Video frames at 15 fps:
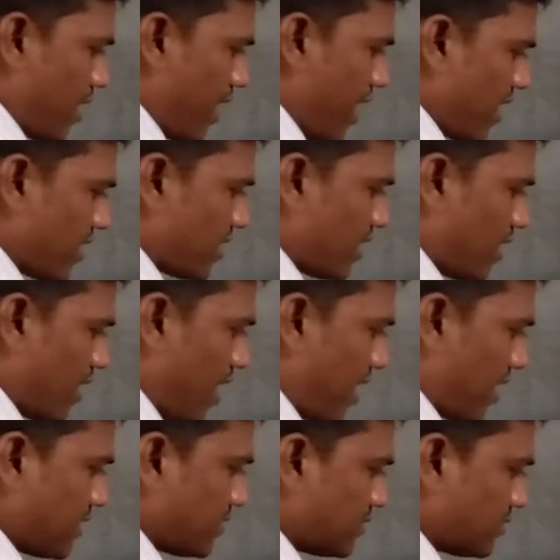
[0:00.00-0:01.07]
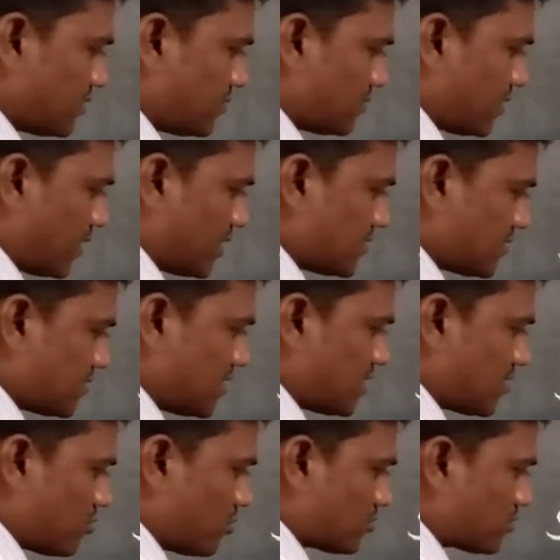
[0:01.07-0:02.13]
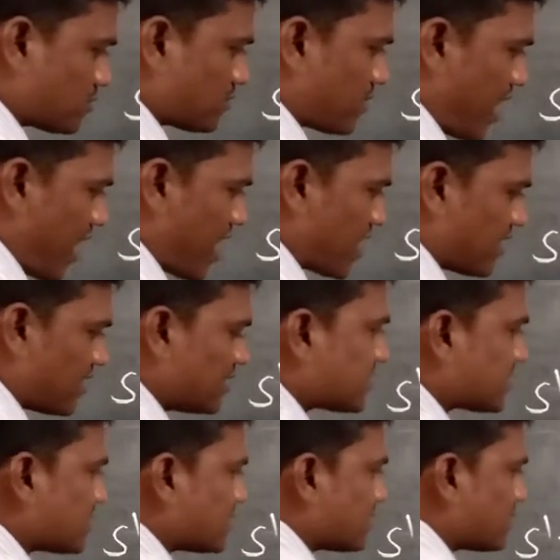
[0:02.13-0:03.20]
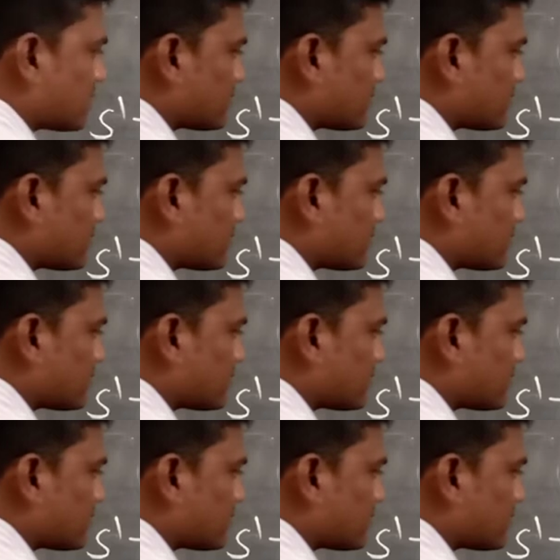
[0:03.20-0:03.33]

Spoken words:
Angle I, that is equals to angle C,